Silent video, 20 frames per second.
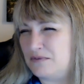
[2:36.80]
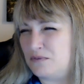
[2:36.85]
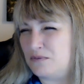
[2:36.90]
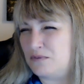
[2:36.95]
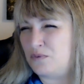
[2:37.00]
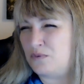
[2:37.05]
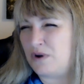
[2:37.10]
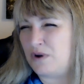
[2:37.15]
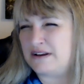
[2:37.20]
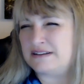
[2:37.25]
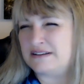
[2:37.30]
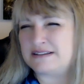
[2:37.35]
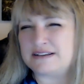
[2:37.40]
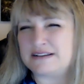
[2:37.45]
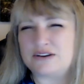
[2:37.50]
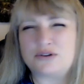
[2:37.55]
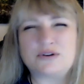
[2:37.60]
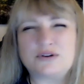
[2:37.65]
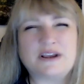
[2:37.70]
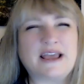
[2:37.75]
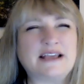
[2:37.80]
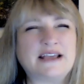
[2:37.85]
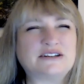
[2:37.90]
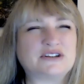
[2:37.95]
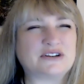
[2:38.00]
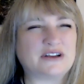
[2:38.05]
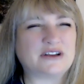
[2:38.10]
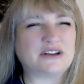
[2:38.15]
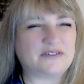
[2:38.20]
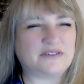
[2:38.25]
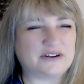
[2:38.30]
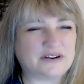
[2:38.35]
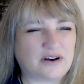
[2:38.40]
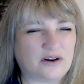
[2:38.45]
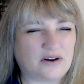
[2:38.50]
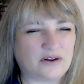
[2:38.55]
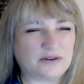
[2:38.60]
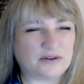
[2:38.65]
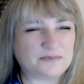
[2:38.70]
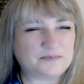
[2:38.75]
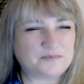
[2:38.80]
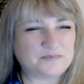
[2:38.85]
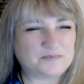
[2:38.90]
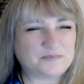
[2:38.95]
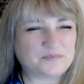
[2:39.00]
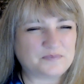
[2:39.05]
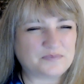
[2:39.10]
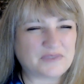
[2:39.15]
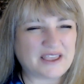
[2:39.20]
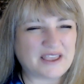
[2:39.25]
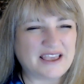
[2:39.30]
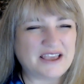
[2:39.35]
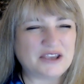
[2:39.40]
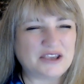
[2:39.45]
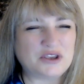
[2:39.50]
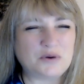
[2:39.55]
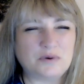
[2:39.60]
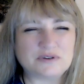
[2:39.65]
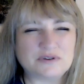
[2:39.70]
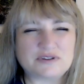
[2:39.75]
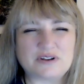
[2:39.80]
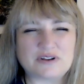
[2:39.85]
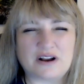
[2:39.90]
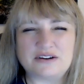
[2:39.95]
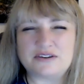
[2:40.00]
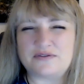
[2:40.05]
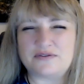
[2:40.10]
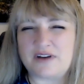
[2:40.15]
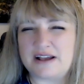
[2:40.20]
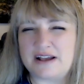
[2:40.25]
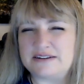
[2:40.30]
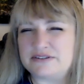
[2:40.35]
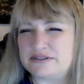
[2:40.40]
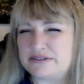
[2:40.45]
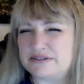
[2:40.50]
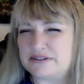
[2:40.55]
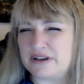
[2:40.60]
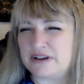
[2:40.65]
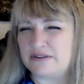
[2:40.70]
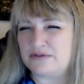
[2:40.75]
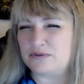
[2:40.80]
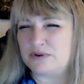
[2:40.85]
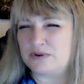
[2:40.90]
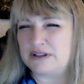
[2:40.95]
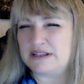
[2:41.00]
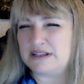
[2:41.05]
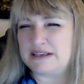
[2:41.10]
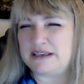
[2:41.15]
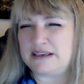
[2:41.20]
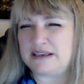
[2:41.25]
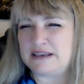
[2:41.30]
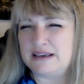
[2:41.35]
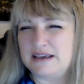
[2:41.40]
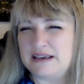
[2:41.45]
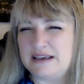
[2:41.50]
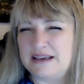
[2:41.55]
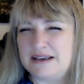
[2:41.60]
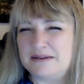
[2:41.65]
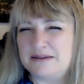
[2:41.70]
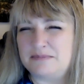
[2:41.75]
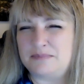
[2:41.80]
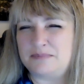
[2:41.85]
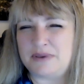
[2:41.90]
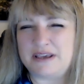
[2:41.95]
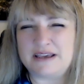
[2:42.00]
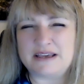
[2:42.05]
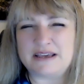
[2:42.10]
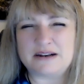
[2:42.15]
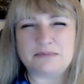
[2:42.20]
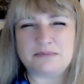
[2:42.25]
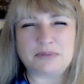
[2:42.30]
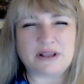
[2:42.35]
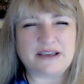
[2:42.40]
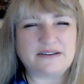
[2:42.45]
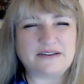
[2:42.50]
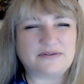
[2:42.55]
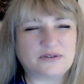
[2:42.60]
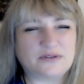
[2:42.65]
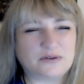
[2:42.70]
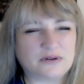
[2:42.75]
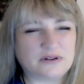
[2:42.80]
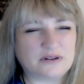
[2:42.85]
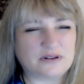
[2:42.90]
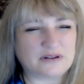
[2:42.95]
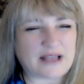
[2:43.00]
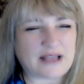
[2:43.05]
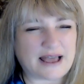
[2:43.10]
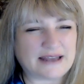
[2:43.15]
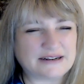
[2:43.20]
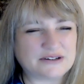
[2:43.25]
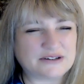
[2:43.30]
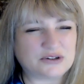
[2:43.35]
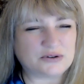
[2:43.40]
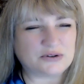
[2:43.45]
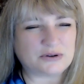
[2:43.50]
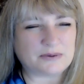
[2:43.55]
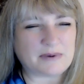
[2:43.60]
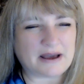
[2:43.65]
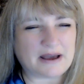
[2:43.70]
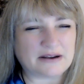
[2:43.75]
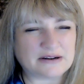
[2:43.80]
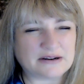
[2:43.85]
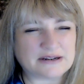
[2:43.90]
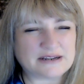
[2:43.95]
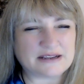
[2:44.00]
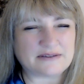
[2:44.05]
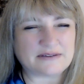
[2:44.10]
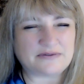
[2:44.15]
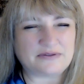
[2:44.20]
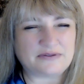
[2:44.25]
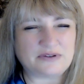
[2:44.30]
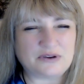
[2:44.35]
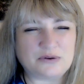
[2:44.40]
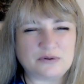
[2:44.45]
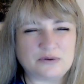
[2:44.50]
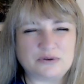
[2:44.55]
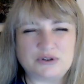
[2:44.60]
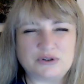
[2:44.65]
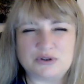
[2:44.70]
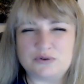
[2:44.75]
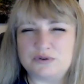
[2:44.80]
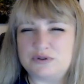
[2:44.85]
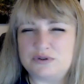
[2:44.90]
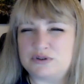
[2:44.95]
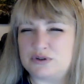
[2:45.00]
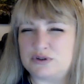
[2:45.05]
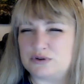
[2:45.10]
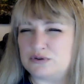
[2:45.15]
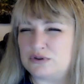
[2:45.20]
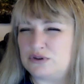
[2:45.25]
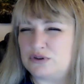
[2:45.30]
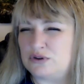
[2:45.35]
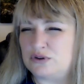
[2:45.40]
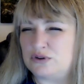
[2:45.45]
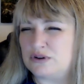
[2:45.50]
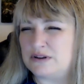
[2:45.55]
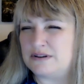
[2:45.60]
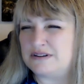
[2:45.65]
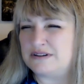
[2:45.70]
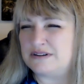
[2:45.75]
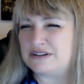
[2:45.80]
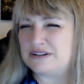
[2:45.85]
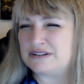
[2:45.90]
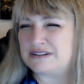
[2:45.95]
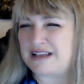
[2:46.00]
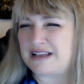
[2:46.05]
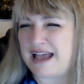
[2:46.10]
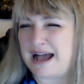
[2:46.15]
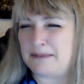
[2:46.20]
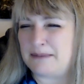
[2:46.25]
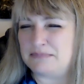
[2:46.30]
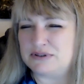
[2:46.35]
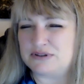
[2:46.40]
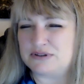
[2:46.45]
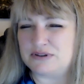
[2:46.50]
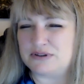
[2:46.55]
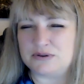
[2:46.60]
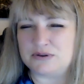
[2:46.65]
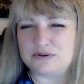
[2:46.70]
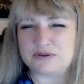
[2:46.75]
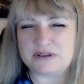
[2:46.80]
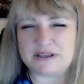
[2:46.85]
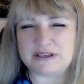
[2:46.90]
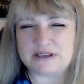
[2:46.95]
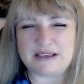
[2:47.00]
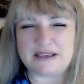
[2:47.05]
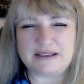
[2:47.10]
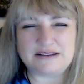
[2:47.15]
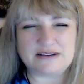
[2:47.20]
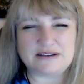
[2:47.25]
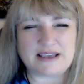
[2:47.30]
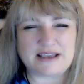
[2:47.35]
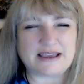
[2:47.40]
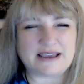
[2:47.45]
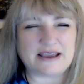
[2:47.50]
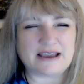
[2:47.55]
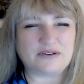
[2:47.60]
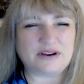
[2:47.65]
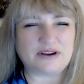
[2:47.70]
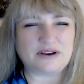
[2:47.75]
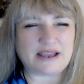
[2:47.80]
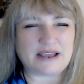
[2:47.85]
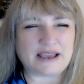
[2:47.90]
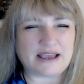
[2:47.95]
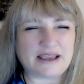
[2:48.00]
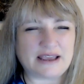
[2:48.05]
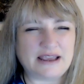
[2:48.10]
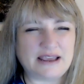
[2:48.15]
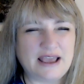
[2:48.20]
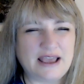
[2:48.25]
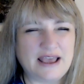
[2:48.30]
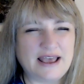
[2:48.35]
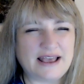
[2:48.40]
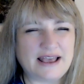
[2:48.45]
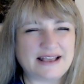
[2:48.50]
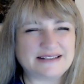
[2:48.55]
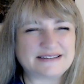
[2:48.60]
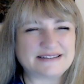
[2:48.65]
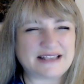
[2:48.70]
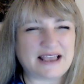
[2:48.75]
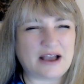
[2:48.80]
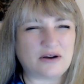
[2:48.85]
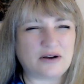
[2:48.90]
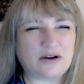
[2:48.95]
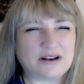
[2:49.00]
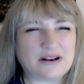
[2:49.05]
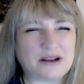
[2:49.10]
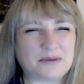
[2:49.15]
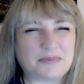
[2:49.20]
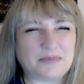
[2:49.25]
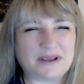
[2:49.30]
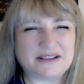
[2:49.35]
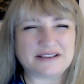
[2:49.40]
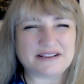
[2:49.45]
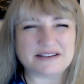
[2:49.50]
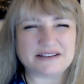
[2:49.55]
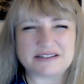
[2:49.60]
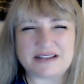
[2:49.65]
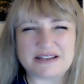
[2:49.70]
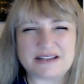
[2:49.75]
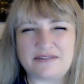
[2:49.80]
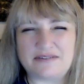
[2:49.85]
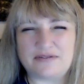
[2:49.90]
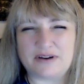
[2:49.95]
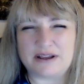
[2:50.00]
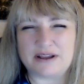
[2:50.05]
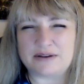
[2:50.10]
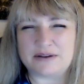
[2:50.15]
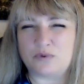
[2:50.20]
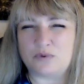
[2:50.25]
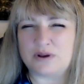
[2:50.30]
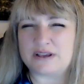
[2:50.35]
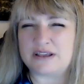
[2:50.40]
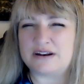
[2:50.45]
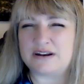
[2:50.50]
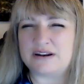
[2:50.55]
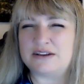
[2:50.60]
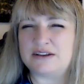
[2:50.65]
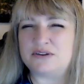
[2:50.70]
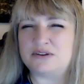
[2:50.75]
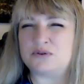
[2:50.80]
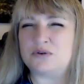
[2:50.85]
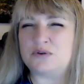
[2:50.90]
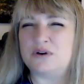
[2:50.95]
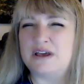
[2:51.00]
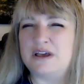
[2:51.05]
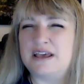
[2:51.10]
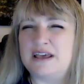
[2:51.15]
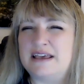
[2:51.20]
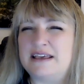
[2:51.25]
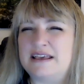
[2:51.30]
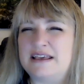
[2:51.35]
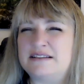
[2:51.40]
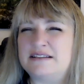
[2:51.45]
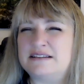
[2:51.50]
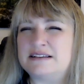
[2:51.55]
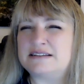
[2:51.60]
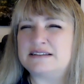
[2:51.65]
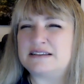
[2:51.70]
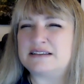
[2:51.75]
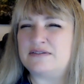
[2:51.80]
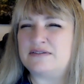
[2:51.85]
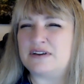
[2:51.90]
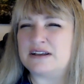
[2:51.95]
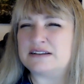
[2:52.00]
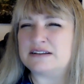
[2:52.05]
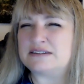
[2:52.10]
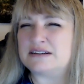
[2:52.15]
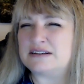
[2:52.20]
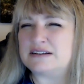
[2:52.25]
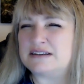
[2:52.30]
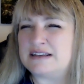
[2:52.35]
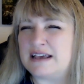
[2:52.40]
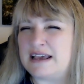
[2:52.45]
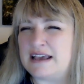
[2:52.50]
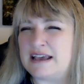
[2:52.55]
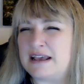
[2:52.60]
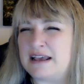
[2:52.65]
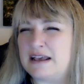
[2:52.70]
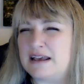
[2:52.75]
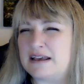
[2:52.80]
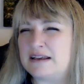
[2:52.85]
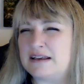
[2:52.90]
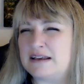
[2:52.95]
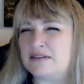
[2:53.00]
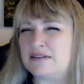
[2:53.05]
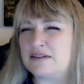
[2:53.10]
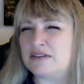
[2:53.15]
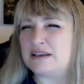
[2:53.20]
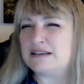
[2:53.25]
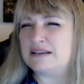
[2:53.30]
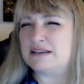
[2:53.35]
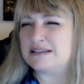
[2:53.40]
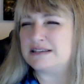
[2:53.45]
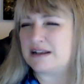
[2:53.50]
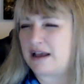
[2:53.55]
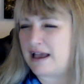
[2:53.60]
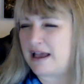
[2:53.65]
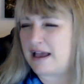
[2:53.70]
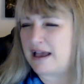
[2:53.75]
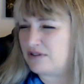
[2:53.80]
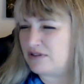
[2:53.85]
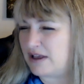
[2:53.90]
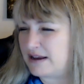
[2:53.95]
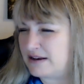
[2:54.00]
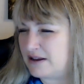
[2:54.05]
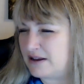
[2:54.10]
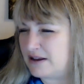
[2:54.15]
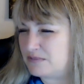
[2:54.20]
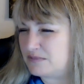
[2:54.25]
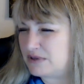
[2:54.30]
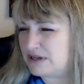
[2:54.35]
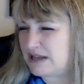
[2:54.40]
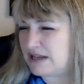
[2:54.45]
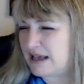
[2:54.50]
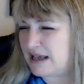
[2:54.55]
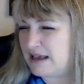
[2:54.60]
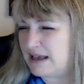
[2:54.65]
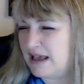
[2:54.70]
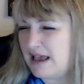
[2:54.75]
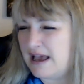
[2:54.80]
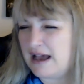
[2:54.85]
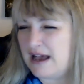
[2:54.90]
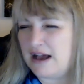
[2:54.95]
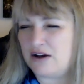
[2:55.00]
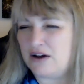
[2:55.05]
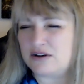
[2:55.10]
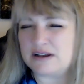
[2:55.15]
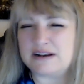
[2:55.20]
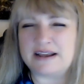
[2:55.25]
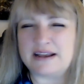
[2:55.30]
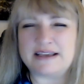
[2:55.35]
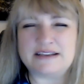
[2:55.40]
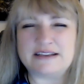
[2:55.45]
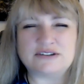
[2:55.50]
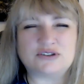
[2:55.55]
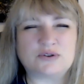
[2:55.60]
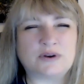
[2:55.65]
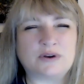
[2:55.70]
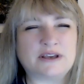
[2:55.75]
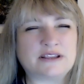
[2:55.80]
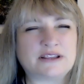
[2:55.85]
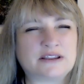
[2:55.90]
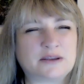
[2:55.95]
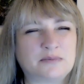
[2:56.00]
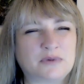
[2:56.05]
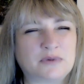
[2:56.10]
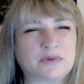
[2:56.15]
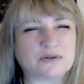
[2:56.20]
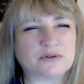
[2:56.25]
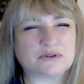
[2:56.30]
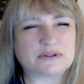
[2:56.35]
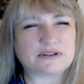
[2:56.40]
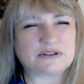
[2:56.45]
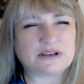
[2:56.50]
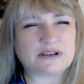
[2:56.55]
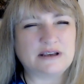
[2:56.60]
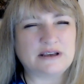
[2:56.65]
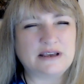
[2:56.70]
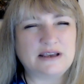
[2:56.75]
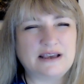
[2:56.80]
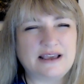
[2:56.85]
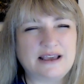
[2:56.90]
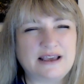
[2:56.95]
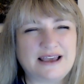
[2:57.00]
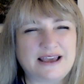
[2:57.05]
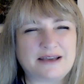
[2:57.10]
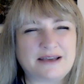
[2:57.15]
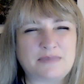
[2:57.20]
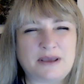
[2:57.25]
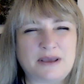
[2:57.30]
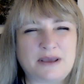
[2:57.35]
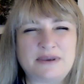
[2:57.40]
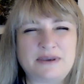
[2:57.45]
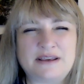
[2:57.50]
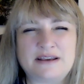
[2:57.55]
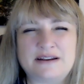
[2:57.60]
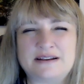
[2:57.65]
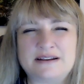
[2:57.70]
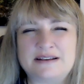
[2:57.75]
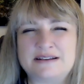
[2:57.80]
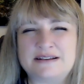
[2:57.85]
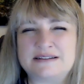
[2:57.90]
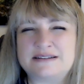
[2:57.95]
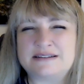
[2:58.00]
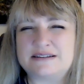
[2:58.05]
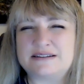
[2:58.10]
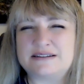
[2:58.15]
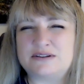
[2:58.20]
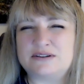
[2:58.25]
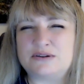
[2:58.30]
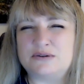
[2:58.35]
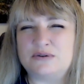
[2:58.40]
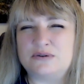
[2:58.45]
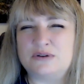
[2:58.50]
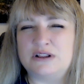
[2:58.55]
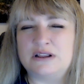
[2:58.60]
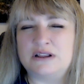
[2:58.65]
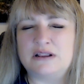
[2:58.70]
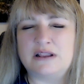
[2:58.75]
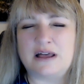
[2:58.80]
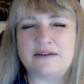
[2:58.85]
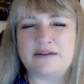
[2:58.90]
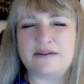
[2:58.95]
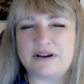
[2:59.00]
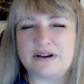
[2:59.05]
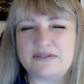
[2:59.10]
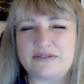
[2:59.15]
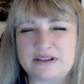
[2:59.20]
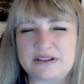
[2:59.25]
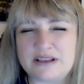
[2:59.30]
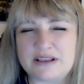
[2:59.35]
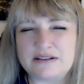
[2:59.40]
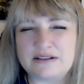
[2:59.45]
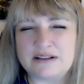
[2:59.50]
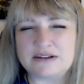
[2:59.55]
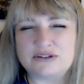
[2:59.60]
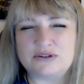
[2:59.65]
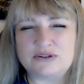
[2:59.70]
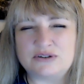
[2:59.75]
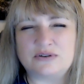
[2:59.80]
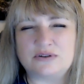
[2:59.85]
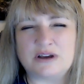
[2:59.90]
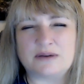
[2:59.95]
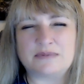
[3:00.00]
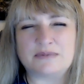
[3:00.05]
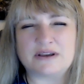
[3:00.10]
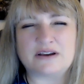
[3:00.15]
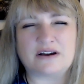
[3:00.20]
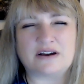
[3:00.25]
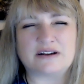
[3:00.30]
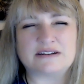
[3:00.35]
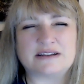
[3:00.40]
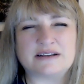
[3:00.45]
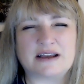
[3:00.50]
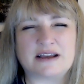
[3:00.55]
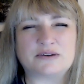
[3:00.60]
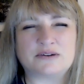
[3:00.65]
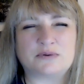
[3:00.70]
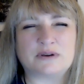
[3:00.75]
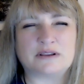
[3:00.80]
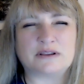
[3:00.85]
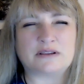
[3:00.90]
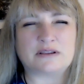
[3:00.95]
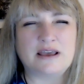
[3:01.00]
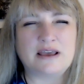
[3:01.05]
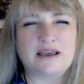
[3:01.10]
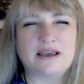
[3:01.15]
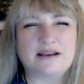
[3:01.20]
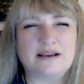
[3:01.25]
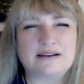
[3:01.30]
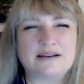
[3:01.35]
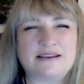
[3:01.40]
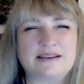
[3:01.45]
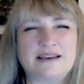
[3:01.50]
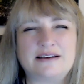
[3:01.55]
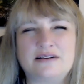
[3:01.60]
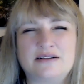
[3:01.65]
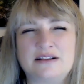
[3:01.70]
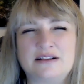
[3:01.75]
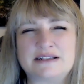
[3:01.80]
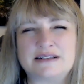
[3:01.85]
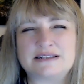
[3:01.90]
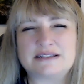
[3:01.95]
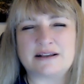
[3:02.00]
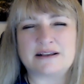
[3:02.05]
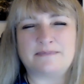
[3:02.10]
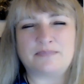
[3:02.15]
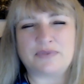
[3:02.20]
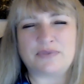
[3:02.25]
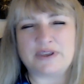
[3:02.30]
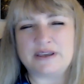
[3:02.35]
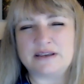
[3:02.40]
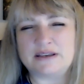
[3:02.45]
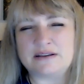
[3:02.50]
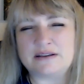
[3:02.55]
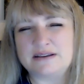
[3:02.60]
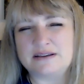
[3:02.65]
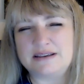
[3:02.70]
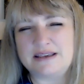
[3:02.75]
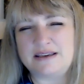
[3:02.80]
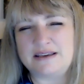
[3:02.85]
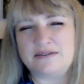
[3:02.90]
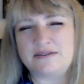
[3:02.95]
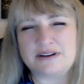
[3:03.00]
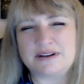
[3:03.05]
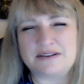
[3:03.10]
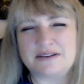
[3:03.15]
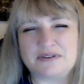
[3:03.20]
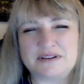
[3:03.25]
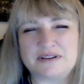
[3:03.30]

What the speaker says: what is it, creation of it all, you will start to find yourself really being in a playful attitude about it. If you choose to, you could just absolutely take every day and say, how can I make this day fun? What can I do in this event today? And the things that I have lined up today, how can I enjoy it the most? And maybe it is to love everything that you come in contact with, giggle at something, even if